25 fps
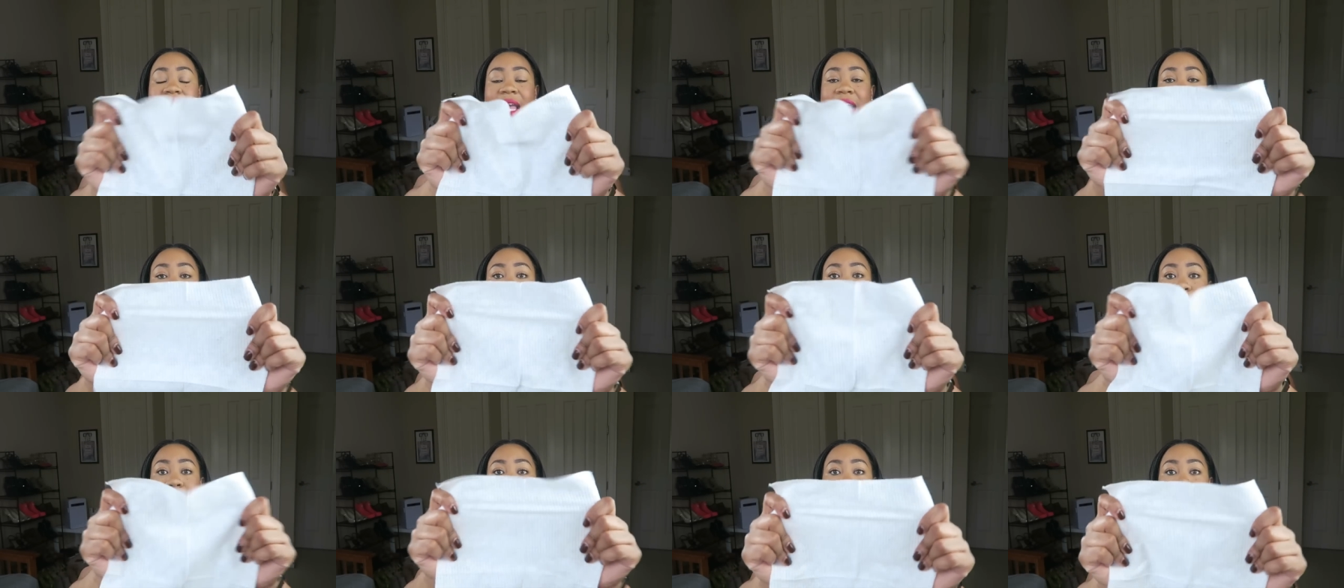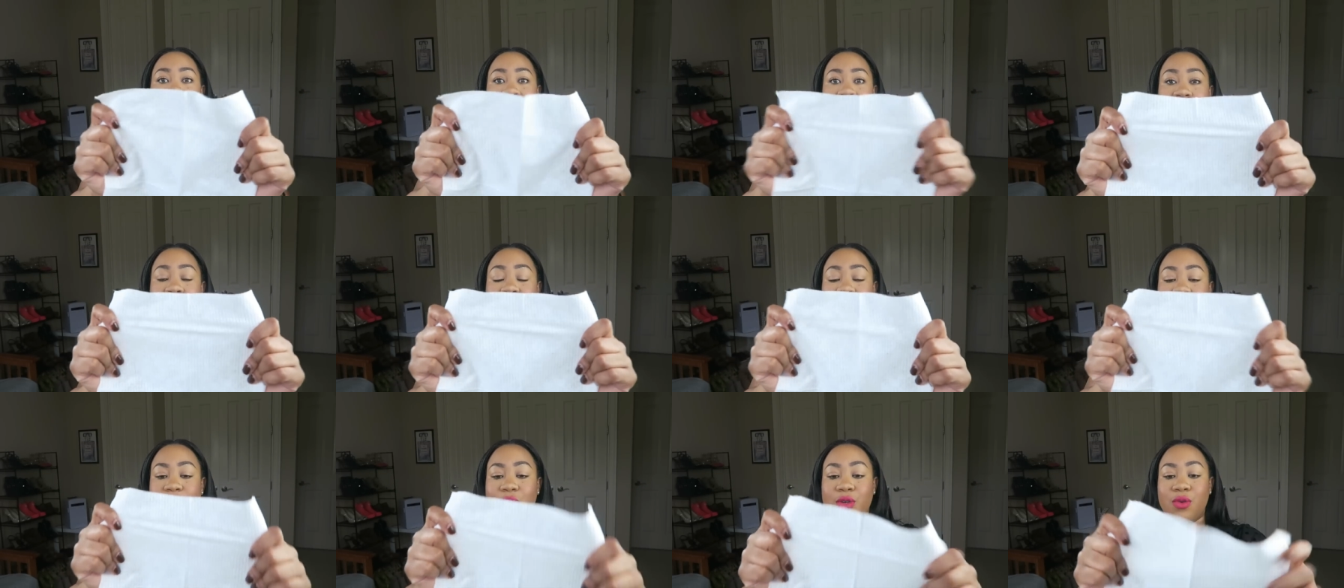It's
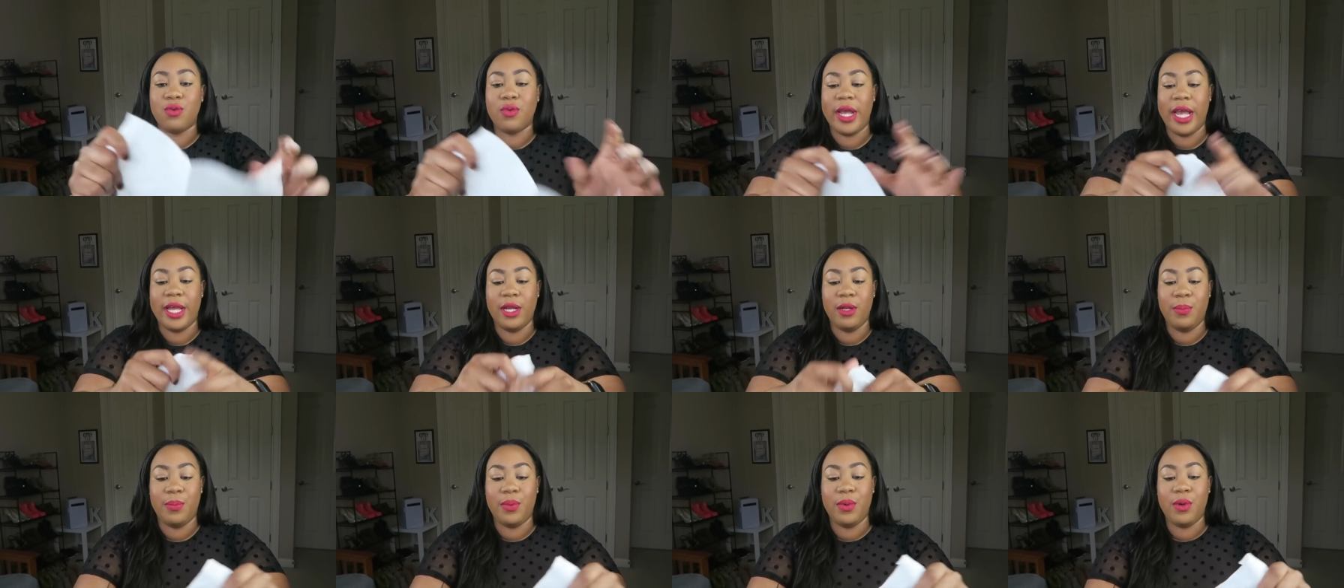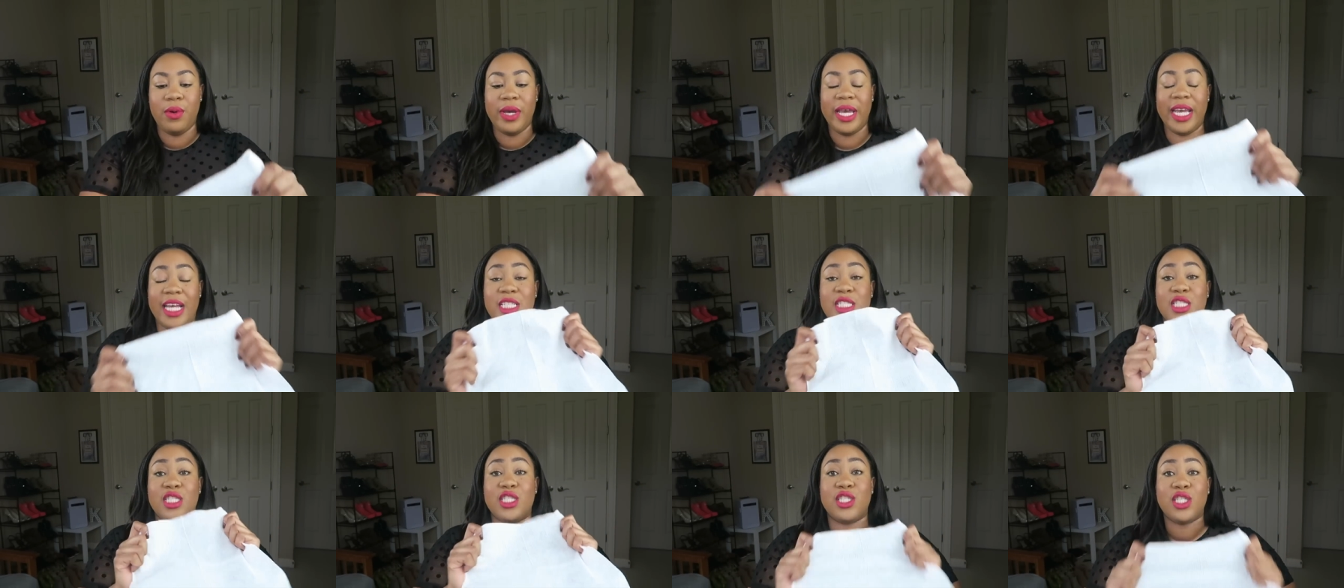biodegradable.
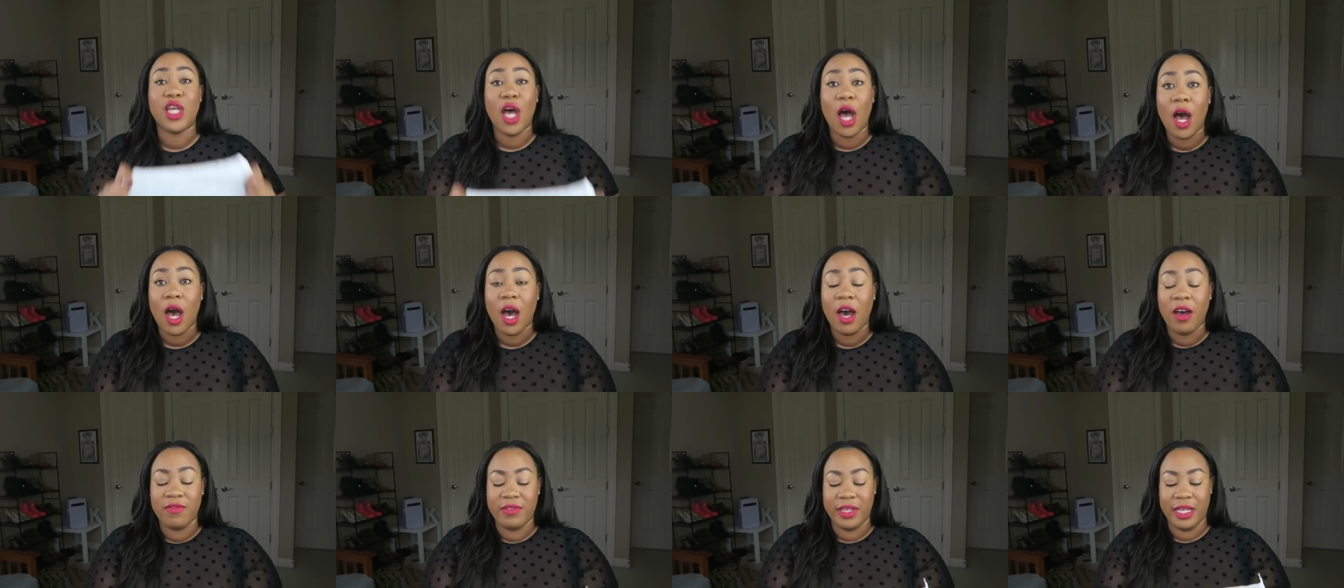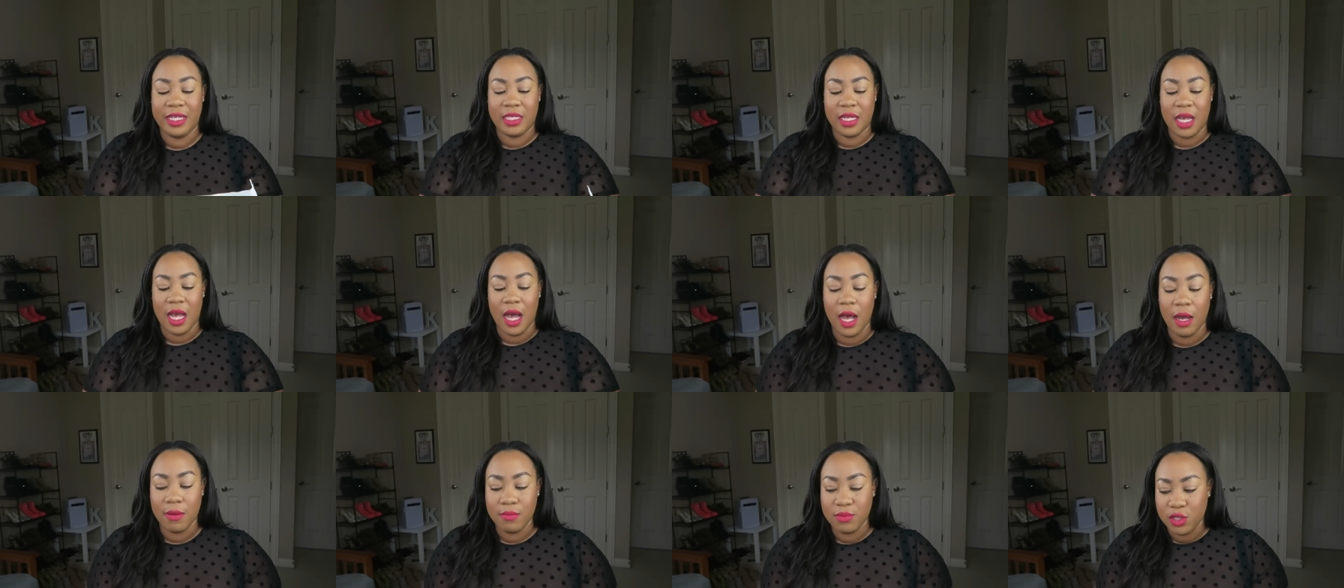It's soft. It's
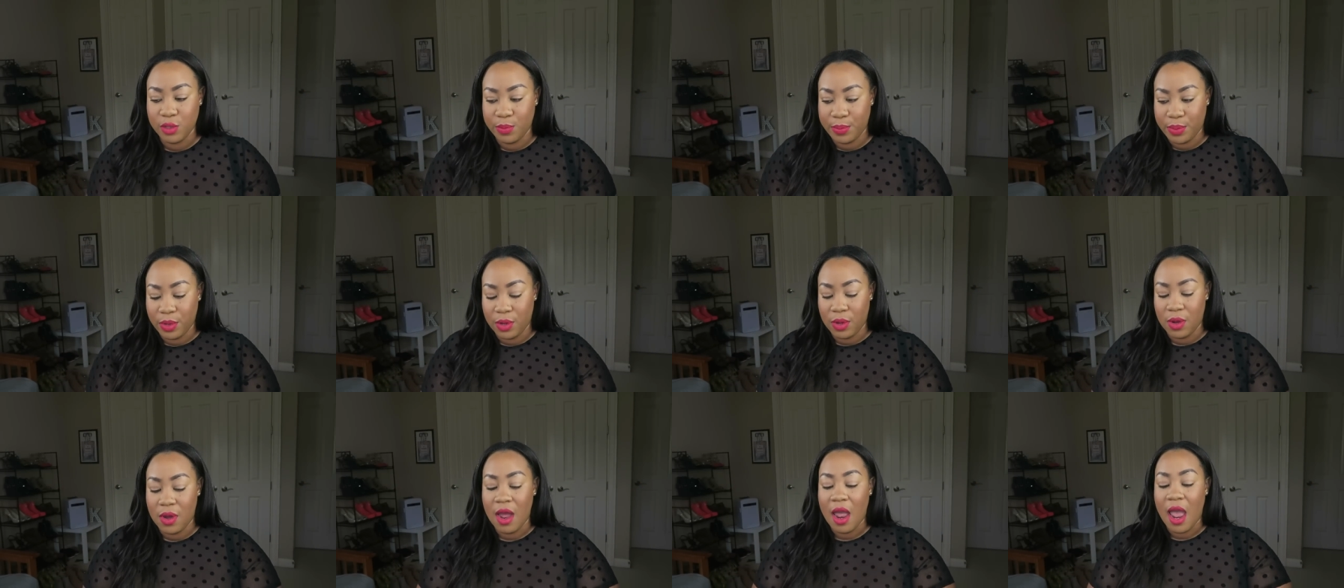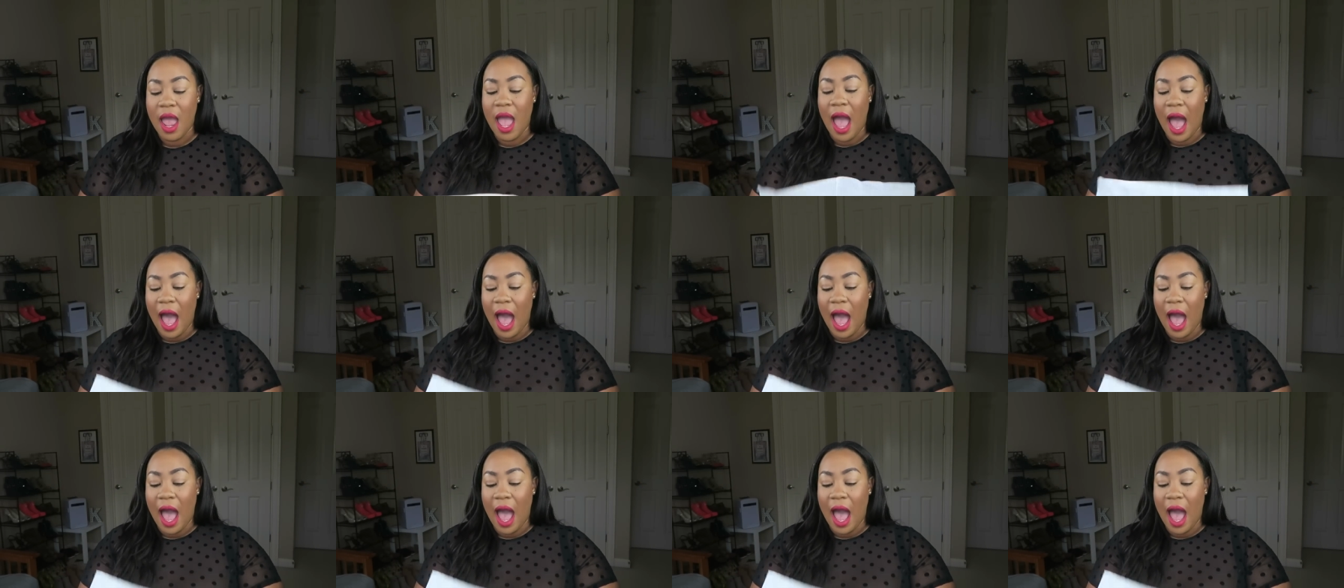comfortable.